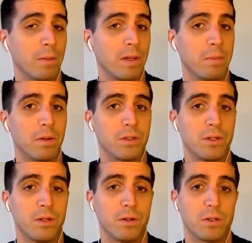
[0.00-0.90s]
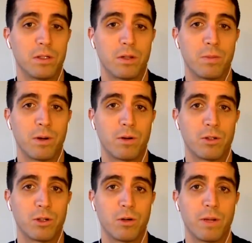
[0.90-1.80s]
people too. So the Bro
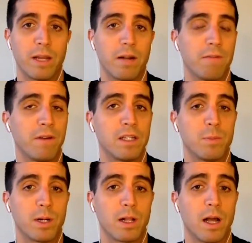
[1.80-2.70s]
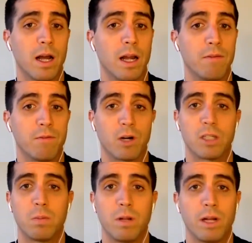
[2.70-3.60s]
Show, we get on Facebook Live, we're
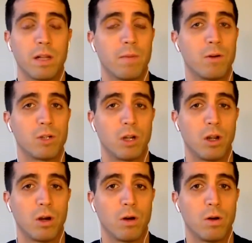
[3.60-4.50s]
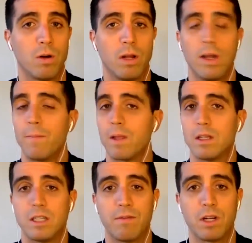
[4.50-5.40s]
explaining the motion code,
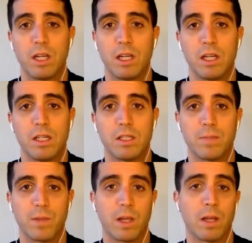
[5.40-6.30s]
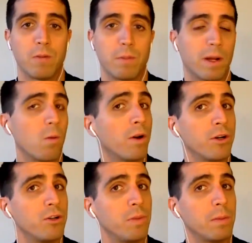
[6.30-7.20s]
7 keys, and we pick 1 or
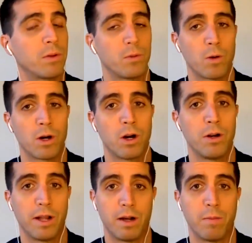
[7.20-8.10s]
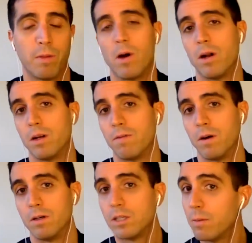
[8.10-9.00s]
2 people to work on to help them on a
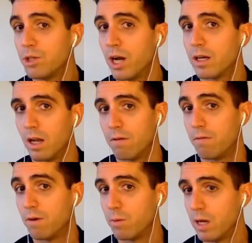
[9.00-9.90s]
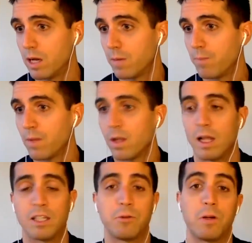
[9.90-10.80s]
different subject every week.
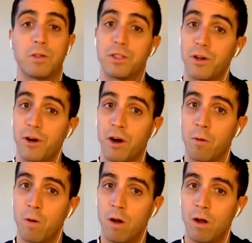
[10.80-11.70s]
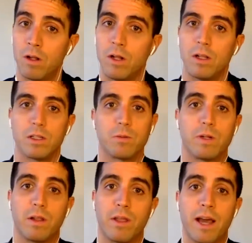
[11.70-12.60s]
Last week was the heart wall. So we
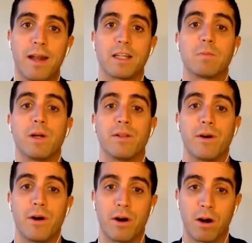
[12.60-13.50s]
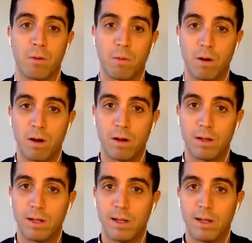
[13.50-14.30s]
did that, explained the heart wall,